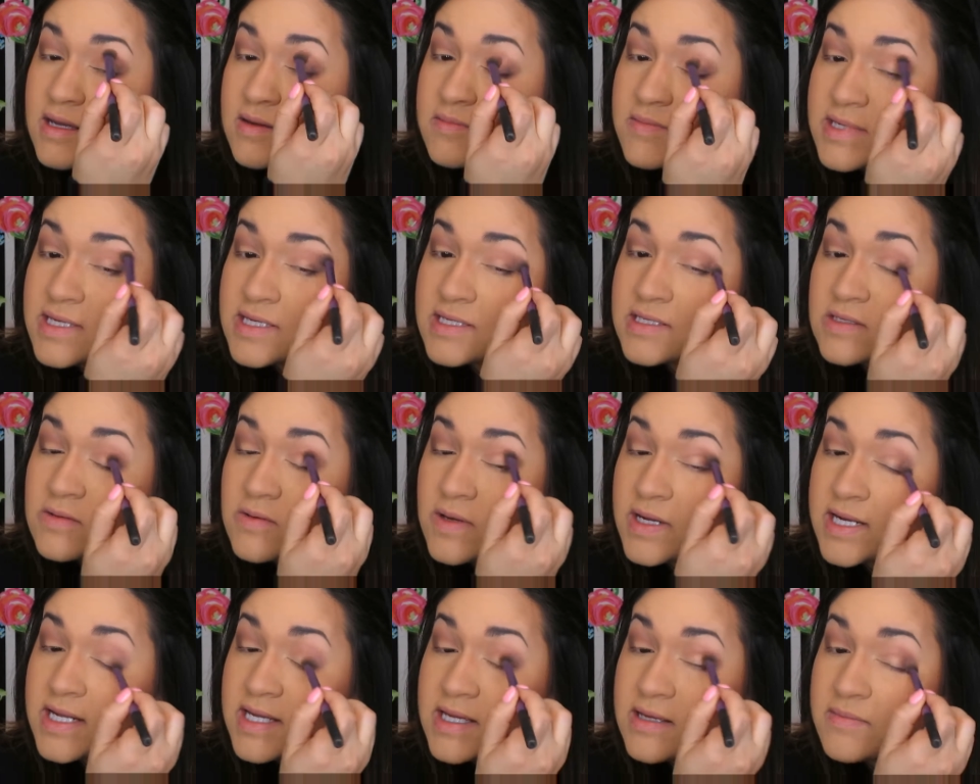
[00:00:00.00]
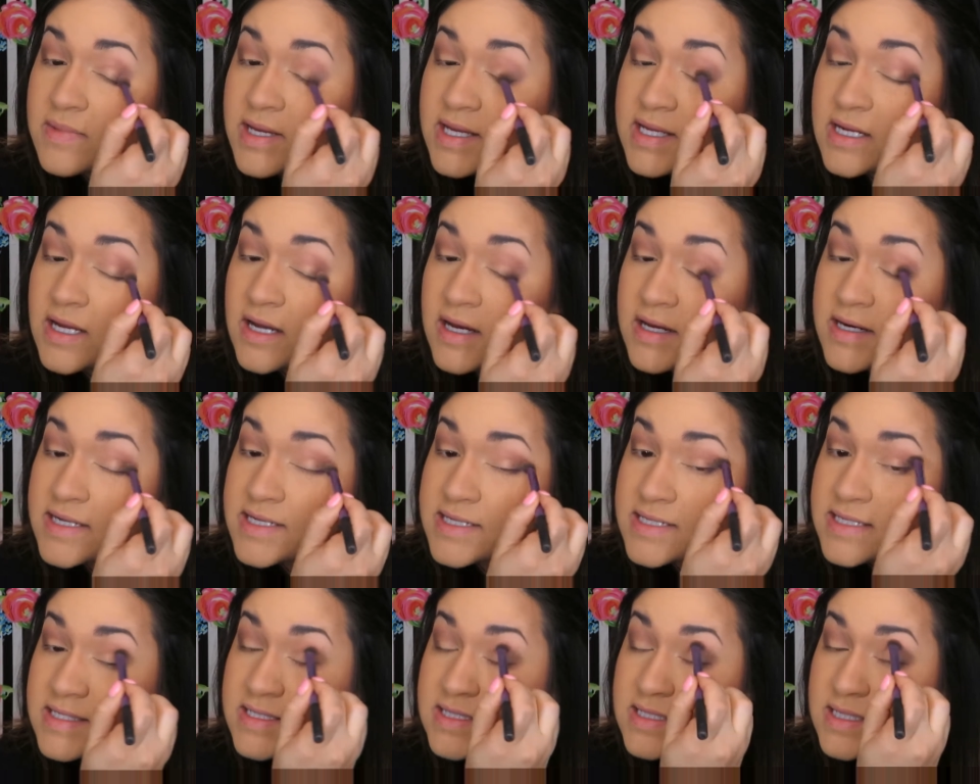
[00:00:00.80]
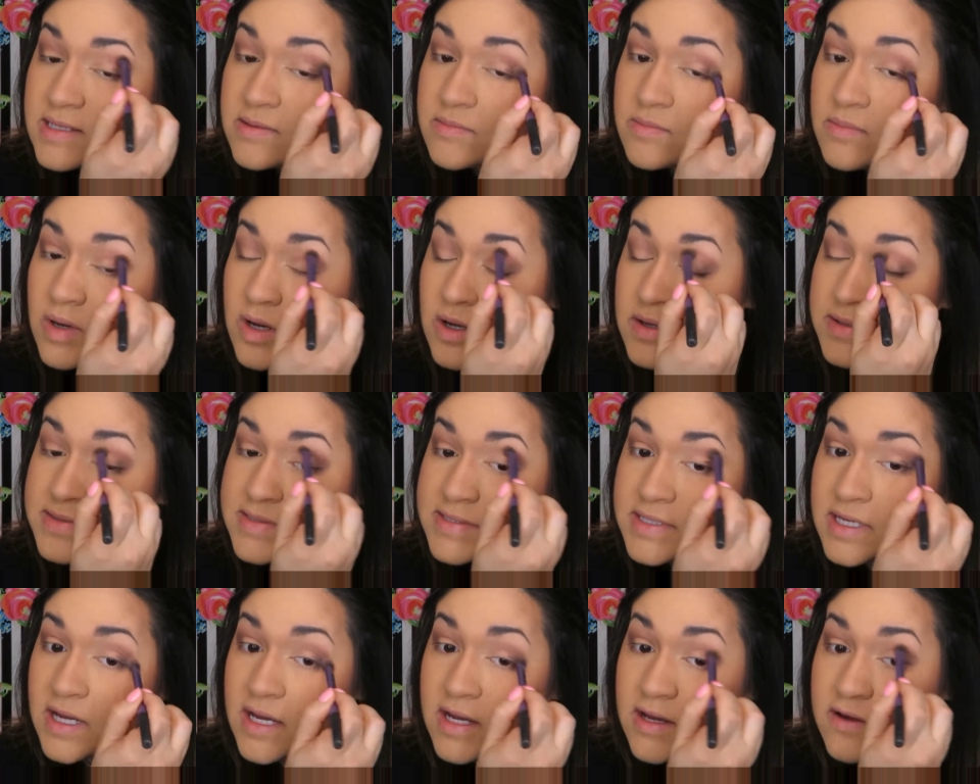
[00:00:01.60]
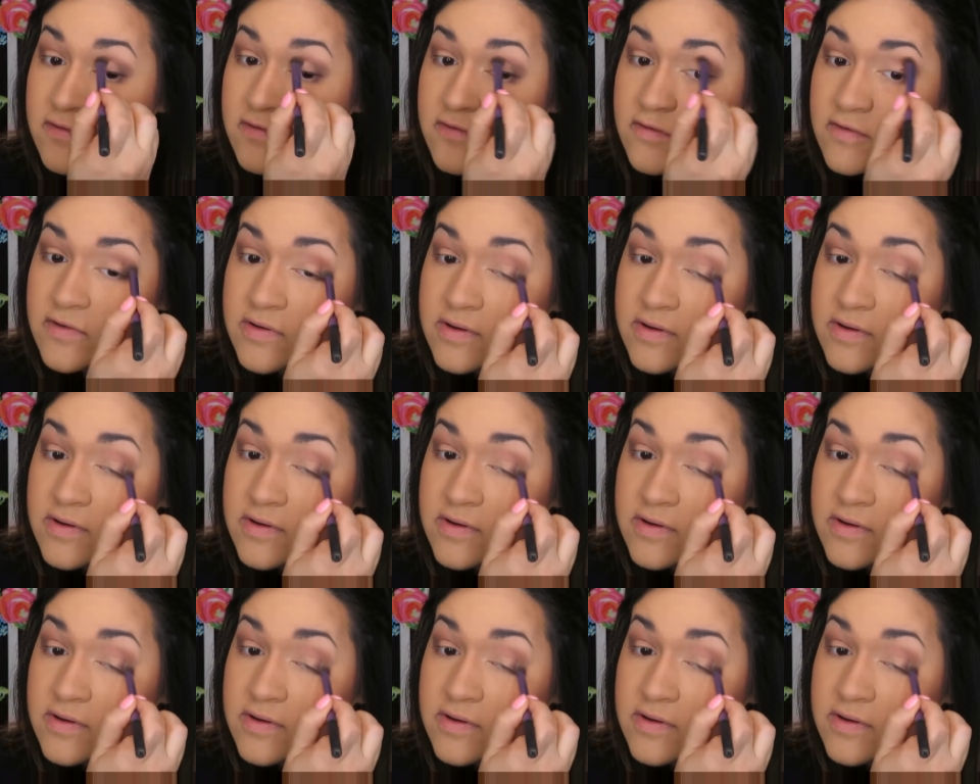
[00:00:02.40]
I'm like sweating my non-existent balls off.